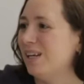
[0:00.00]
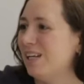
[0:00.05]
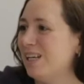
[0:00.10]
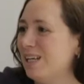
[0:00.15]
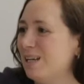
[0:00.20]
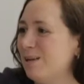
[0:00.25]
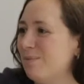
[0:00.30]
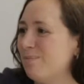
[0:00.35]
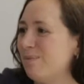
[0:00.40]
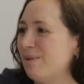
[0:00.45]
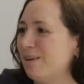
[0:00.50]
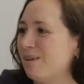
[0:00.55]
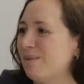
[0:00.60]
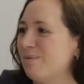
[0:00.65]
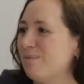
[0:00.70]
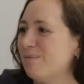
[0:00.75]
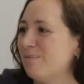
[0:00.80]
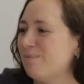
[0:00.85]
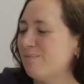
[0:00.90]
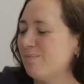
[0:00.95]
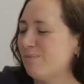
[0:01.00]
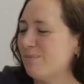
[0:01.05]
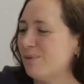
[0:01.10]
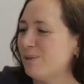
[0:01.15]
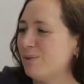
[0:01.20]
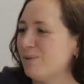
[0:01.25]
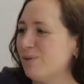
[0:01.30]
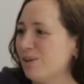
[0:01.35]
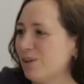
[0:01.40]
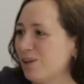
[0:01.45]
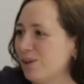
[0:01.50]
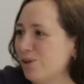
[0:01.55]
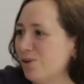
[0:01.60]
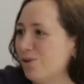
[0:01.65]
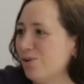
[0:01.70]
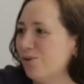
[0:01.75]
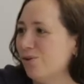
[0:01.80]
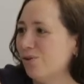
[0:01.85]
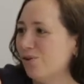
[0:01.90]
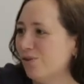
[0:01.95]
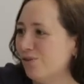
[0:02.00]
had as much say in what